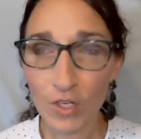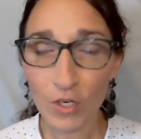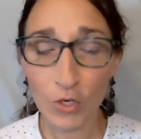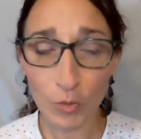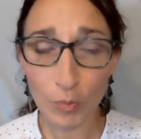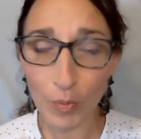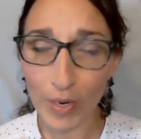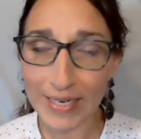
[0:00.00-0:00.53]

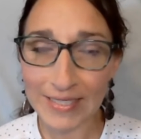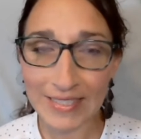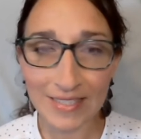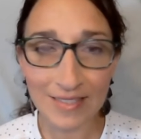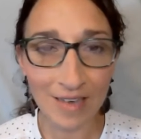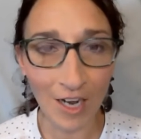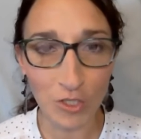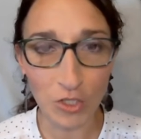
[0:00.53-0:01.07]
Your brand is
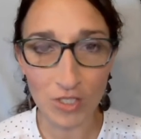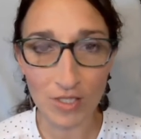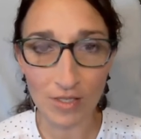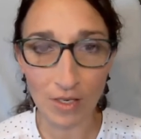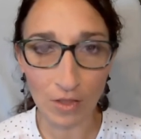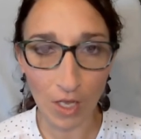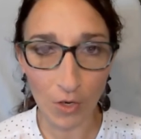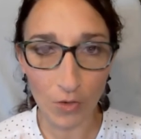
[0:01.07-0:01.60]
not just a
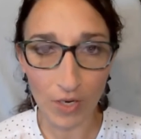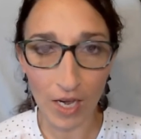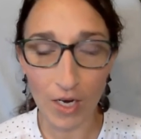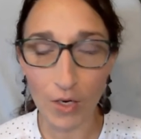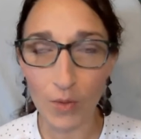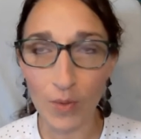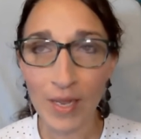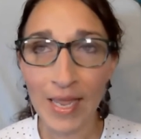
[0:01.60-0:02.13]

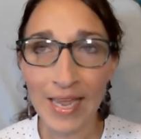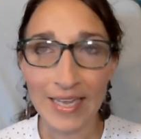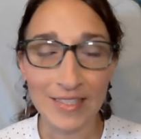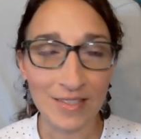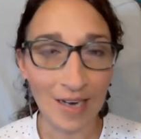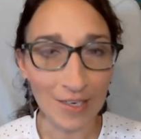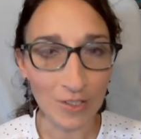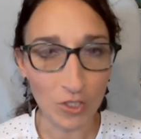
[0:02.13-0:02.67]
logo,
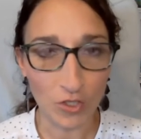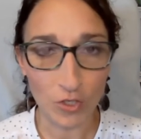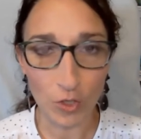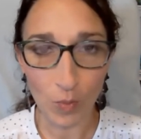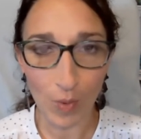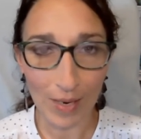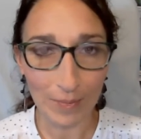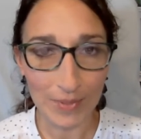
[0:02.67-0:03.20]
it's not just
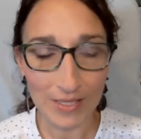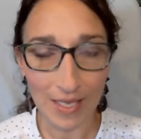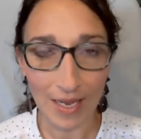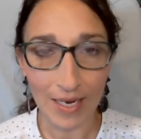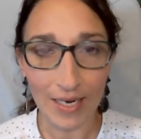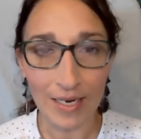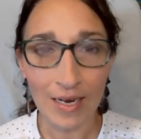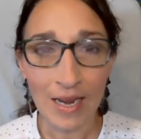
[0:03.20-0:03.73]
your
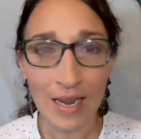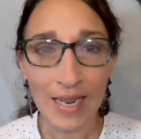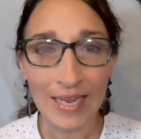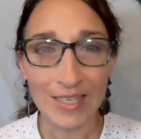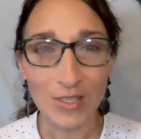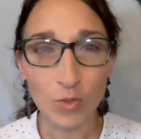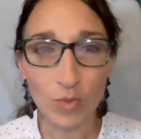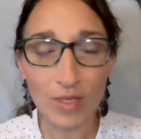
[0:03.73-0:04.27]
website.
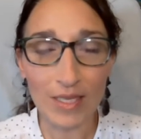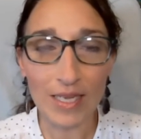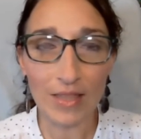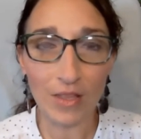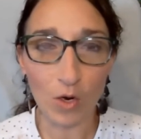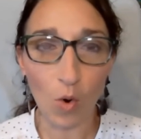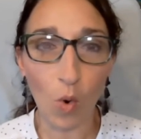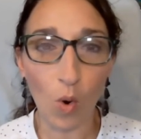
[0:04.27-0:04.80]
It's really
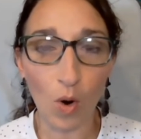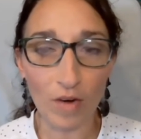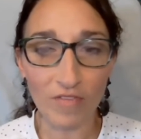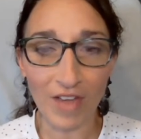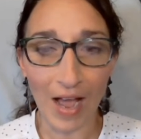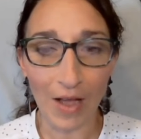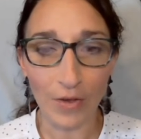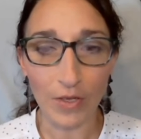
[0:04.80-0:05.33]
the core
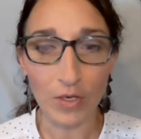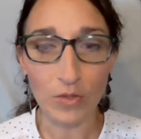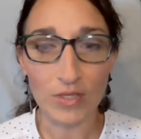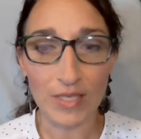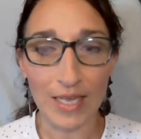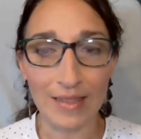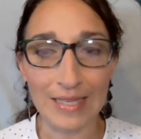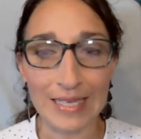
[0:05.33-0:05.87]

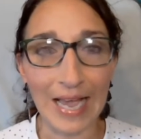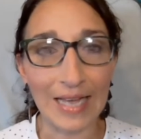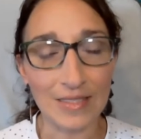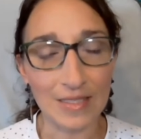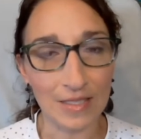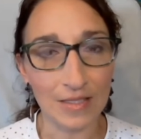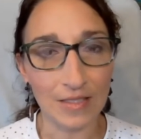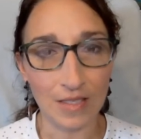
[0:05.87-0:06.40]
values and the
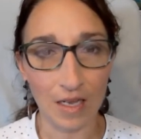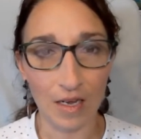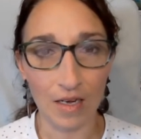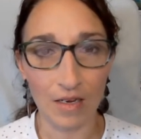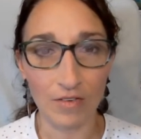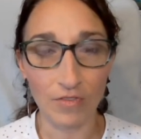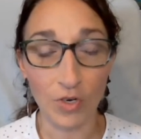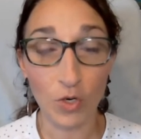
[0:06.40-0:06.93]
essence
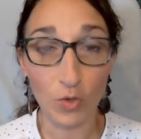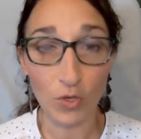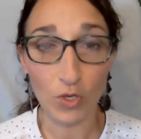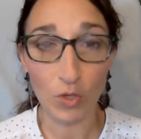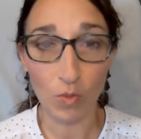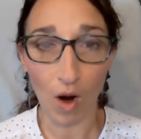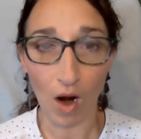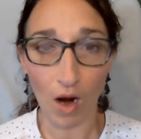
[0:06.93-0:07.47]
of who
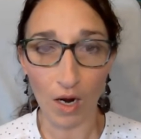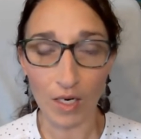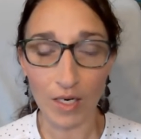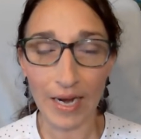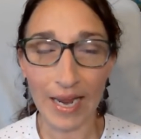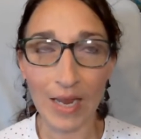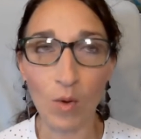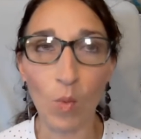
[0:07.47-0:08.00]
you
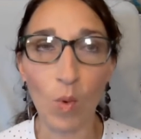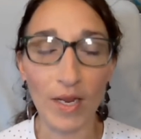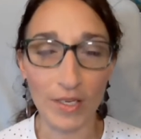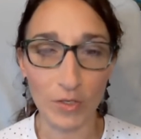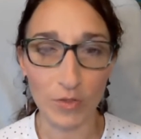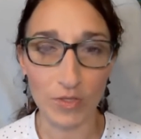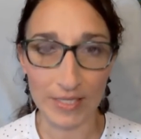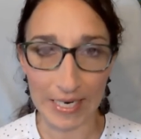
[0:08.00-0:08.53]
are and what
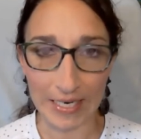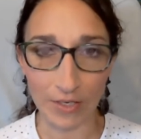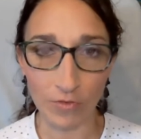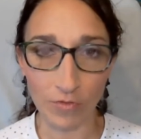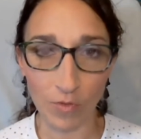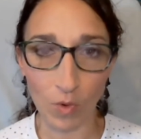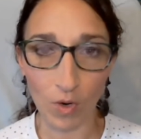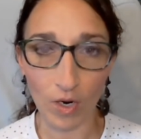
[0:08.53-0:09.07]
you stand
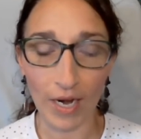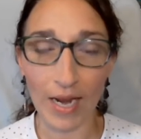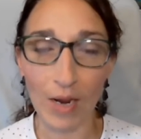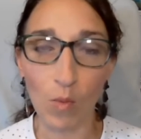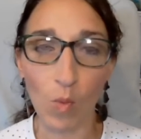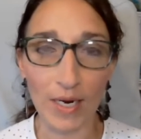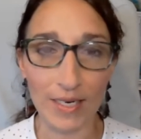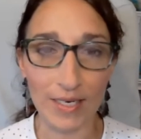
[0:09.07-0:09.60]
for and what
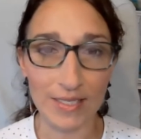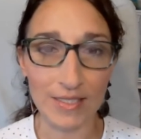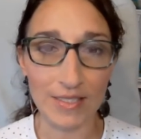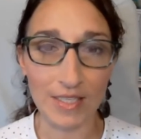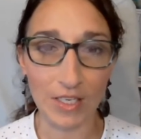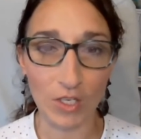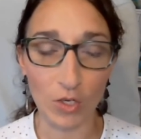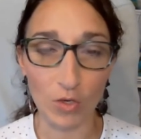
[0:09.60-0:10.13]
it is that
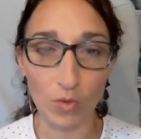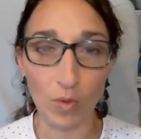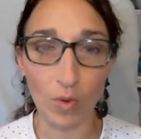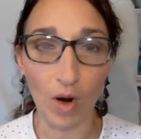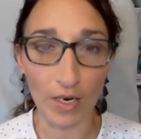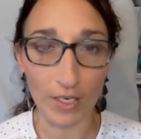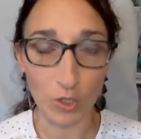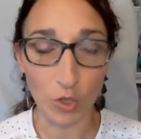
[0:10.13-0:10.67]
you are going to
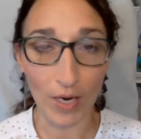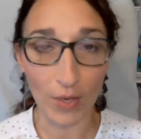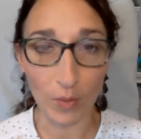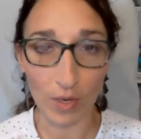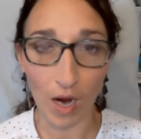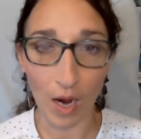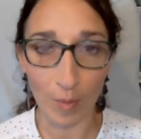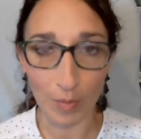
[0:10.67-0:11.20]
try to
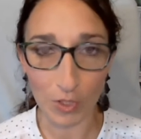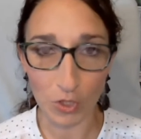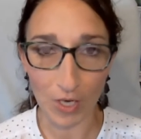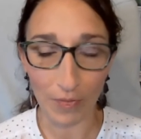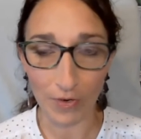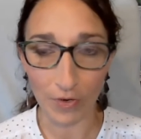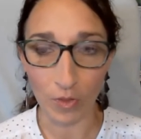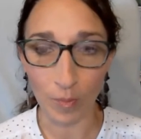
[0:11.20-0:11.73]
accomplish out there
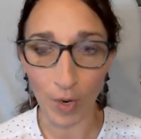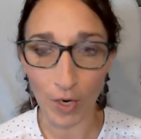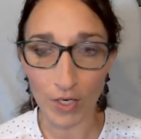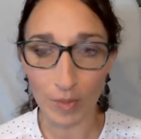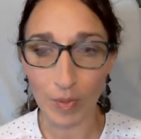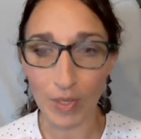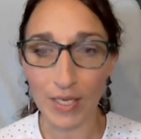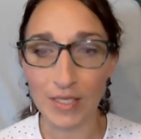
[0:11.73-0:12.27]
in the
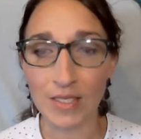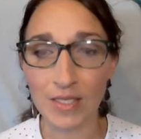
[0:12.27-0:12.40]
marketplace.